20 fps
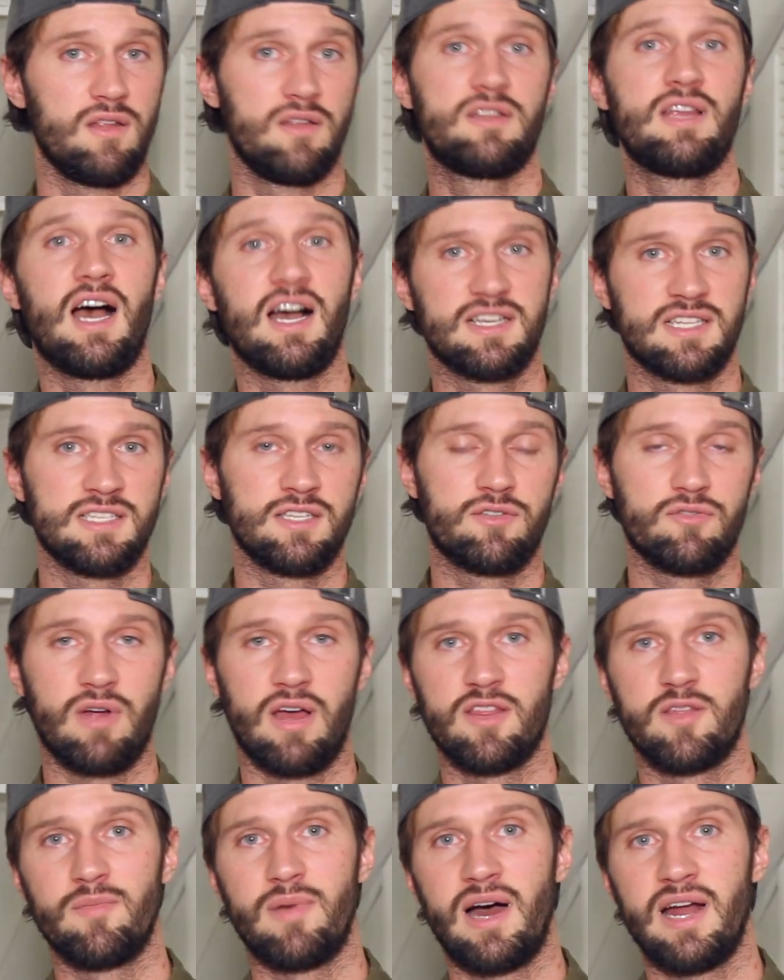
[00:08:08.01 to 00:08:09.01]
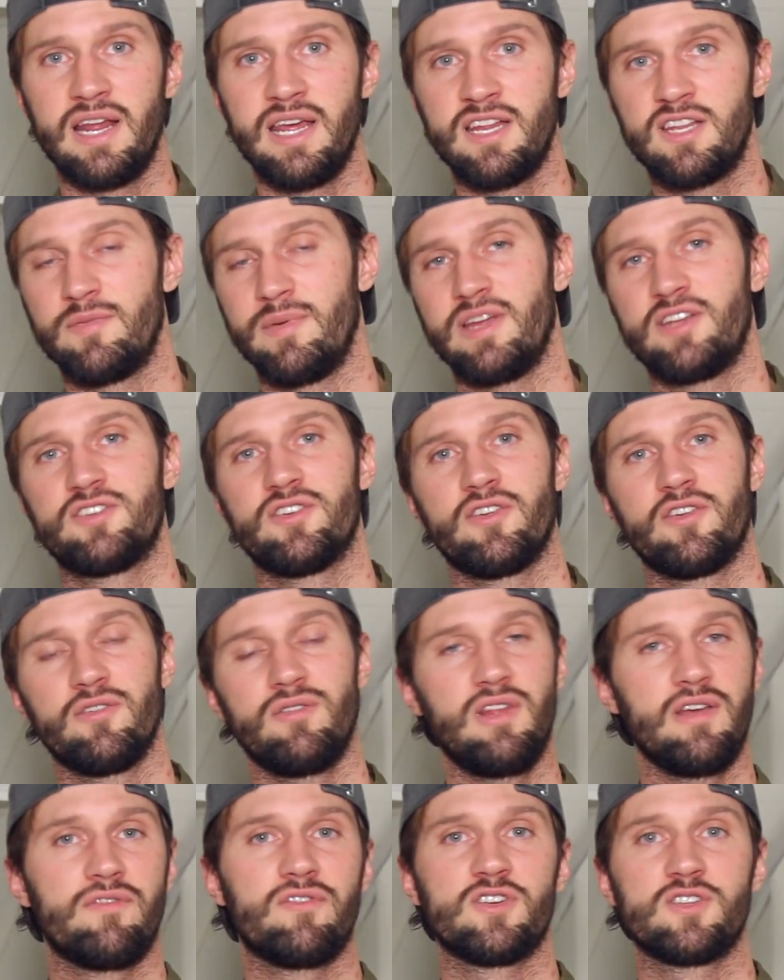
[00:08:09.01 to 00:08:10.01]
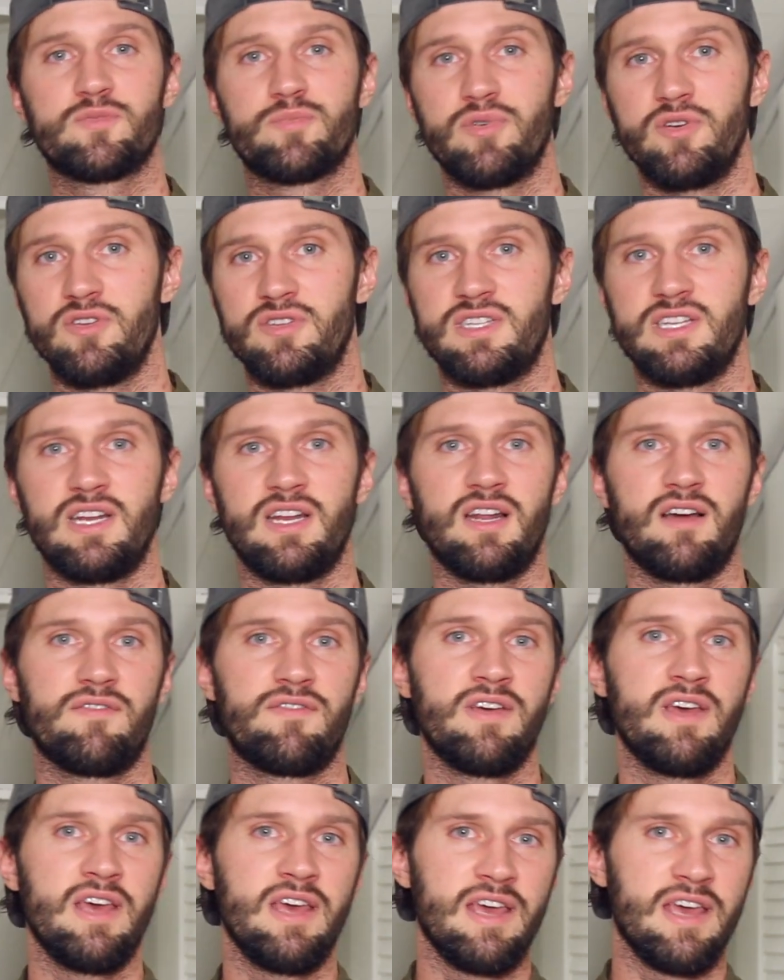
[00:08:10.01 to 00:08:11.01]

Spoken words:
toxins throughout the body, to make sure your liver is producing enough